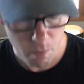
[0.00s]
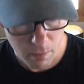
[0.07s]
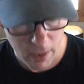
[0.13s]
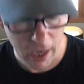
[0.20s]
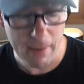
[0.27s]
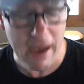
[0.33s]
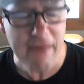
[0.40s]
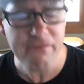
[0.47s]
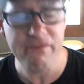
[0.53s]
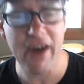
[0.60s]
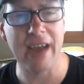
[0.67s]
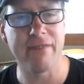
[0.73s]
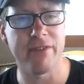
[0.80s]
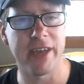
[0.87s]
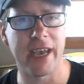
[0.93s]
I'm at
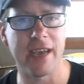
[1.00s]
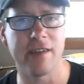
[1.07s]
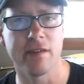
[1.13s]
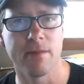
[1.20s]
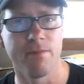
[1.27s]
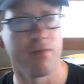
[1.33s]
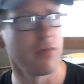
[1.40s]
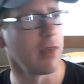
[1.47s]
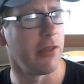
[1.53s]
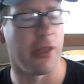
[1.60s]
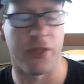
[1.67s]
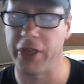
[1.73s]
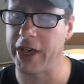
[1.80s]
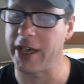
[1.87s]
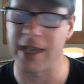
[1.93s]
five days.
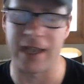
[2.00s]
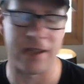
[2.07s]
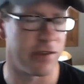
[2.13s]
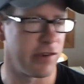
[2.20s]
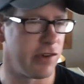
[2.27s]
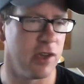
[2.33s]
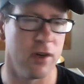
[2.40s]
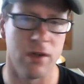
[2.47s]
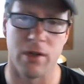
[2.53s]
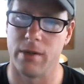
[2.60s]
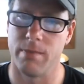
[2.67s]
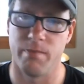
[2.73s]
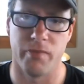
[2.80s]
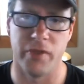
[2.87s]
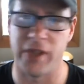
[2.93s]
Thing is still
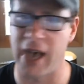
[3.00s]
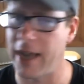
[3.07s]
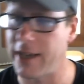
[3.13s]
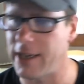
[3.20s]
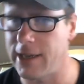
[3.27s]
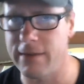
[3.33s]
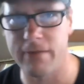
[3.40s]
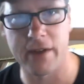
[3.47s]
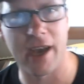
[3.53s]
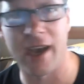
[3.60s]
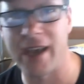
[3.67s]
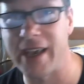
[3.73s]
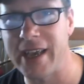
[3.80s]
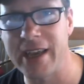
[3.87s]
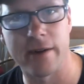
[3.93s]
not even
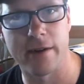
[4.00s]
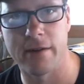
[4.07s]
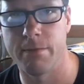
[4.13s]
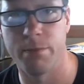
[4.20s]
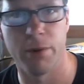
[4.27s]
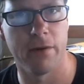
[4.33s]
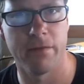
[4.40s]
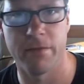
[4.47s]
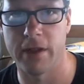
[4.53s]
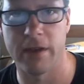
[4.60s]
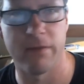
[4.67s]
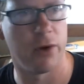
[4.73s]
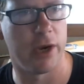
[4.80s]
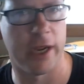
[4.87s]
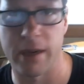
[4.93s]
a hint of burnt
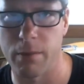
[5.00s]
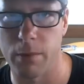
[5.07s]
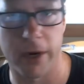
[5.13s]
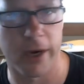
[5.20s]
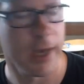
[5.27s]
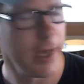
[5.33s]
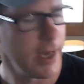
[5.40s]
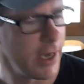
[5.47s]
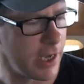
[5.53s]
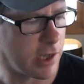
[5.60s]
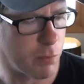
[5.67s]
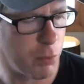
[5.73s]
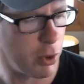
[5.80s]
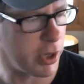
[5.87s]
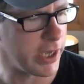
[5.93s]
flavor anywhere.
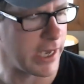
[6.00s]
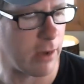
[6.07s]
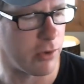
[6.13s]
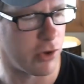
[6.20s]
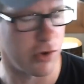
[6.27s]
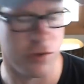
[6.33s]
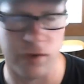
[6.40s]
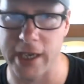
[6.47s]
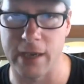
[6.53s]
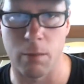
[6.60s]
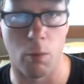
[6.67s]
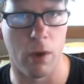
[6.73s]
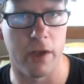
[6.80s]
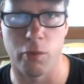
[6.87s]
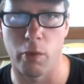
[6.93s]
It's putting out just like it
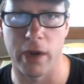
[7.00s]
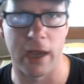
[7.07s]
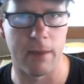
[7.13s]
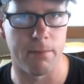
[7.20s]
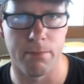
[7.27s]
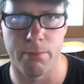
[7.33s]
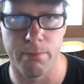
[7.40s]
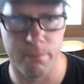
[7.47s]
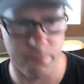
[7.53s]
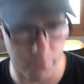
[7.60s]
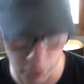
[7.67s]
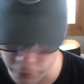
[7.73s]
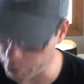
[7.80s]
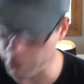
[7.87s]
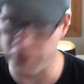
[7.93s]
was when I
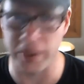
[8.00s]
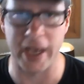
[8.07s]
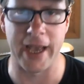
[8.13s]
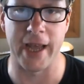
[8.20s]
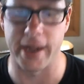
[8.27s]
first put the head